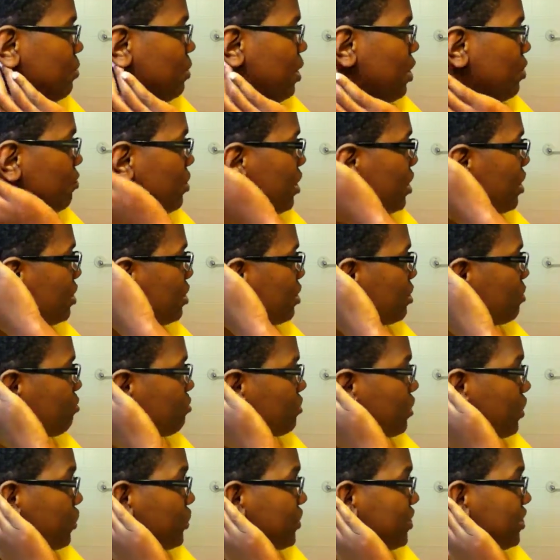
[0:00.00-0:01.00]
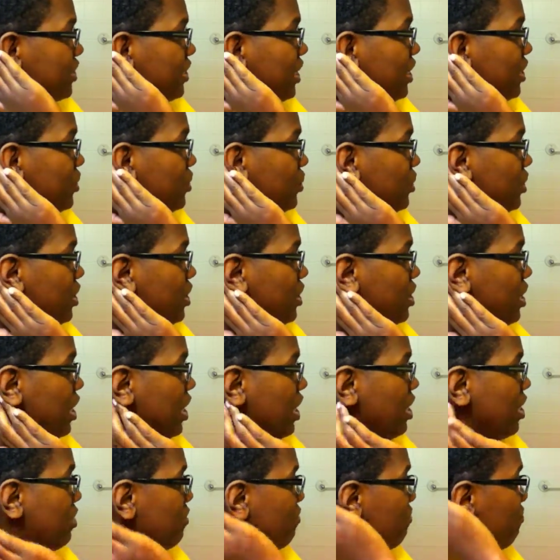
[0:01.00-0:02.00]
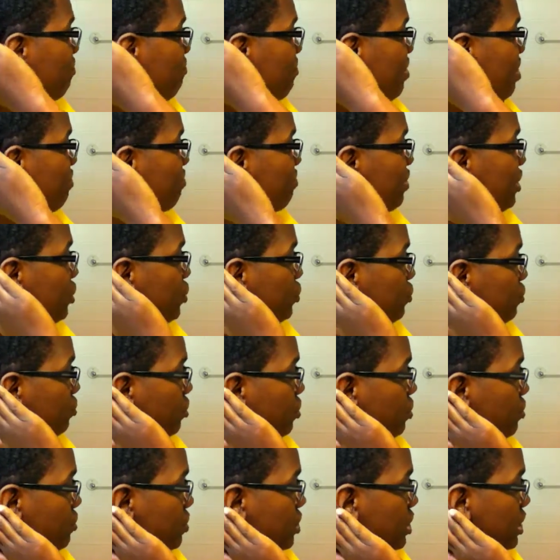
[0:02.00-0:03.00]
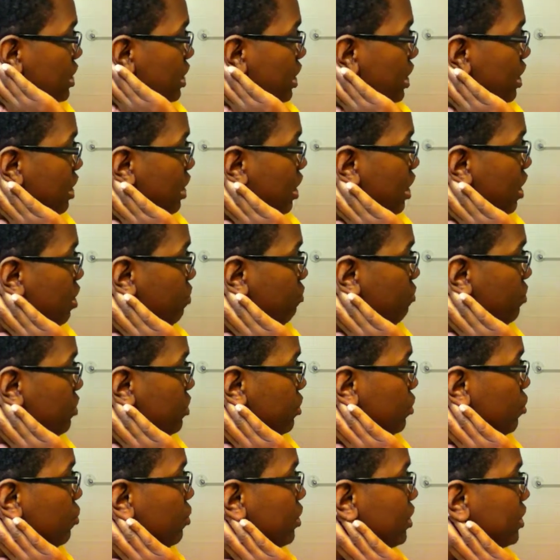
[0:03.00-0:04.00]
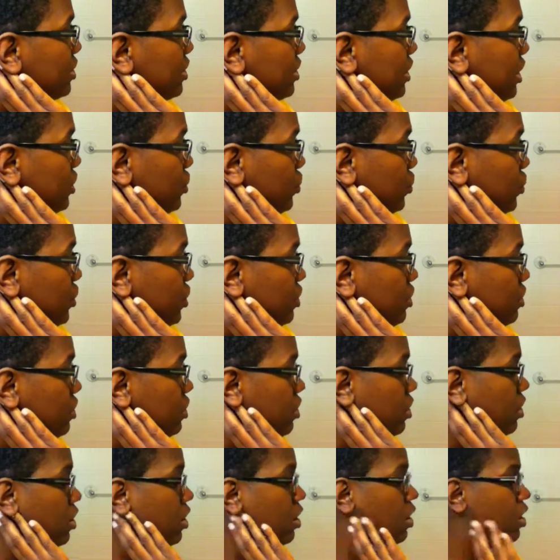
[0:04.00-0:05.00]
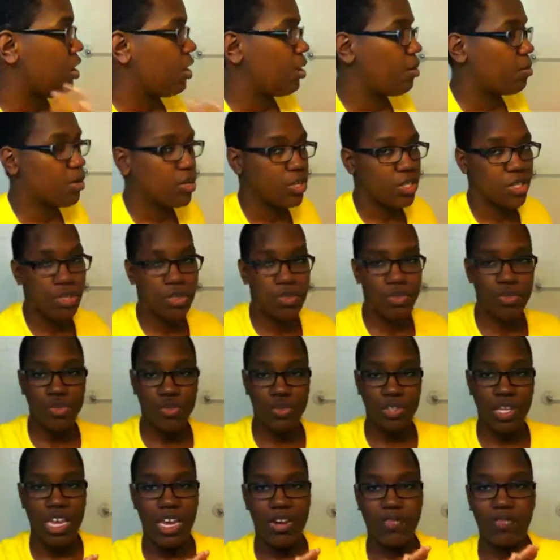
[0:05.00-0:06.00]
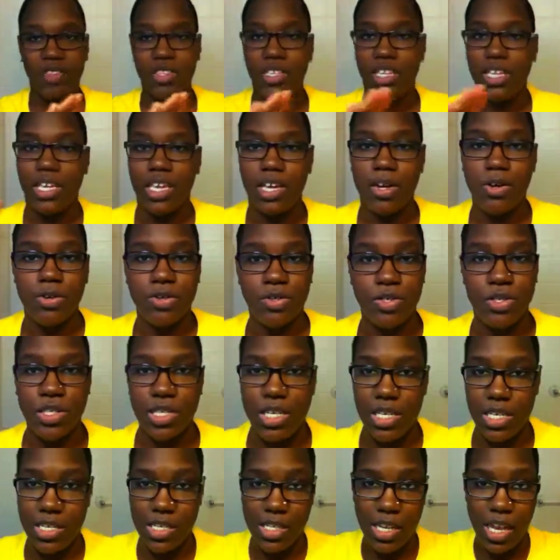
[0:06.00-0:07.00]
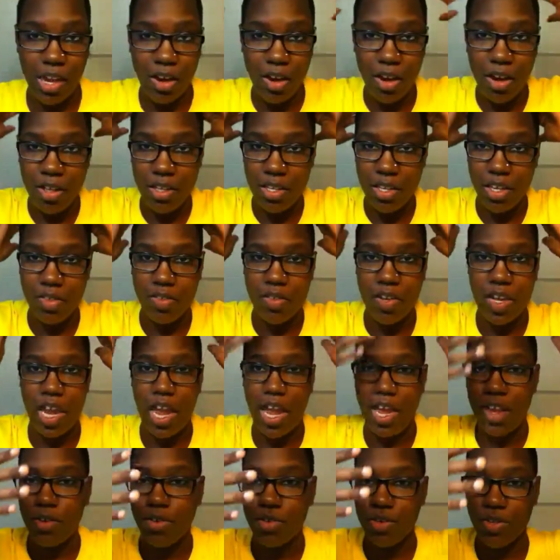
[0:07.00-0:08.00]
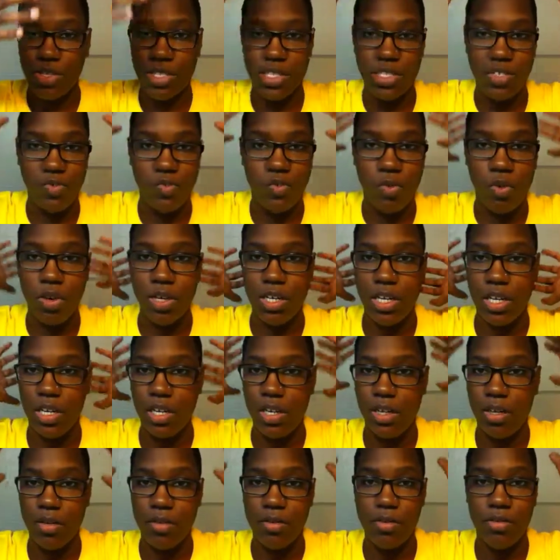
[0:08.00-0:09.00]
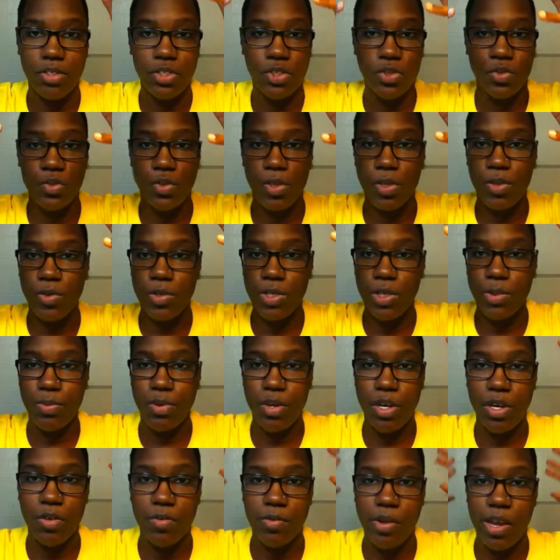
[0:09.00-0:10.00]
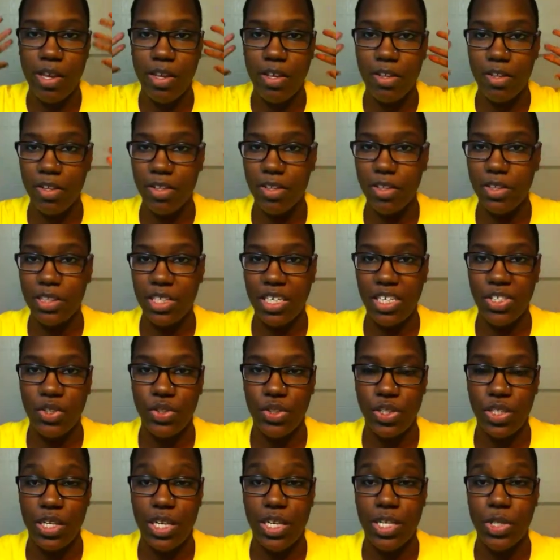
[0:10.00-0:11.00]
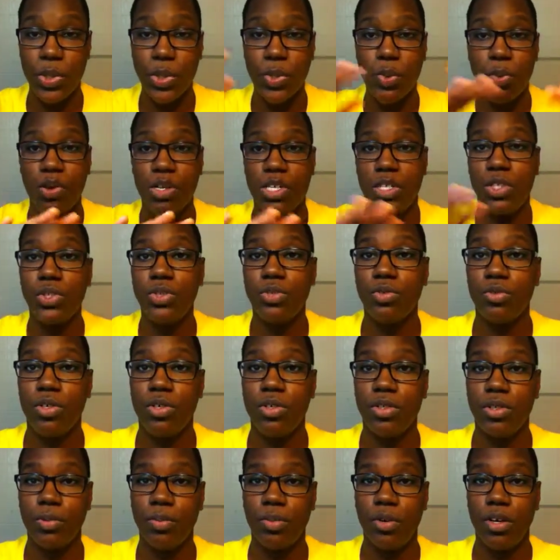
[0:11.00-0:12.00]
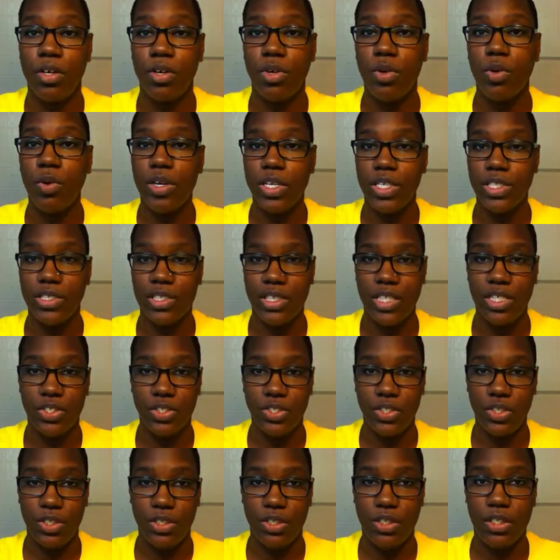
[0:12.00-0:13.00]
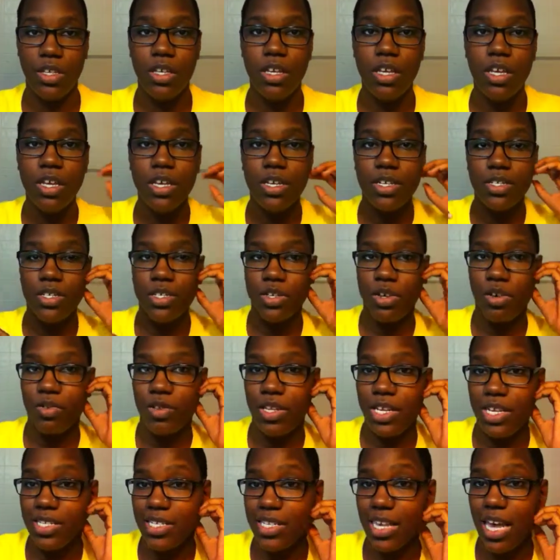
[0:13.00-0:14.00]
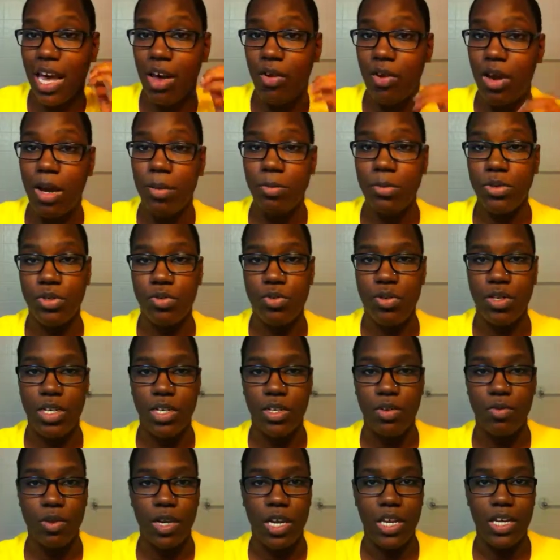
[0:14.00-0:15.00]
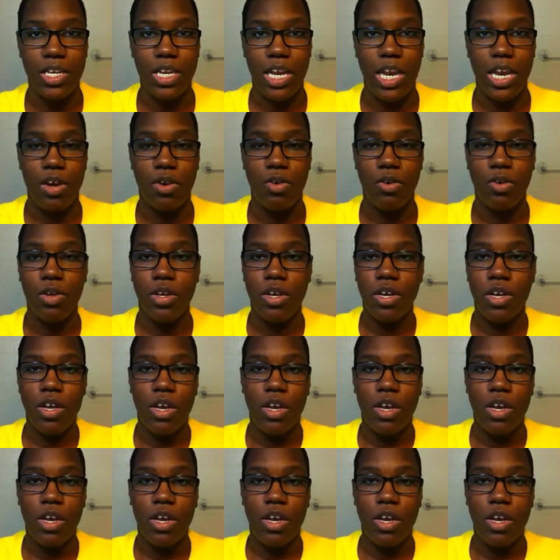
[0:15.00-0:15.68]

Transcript: in my regular brush session and 50 strokes with a quick session. But usually everything else is like all the other angles is 40 strokes per regular session and 20 strokes per quick session. So that's how I'm doing it right now.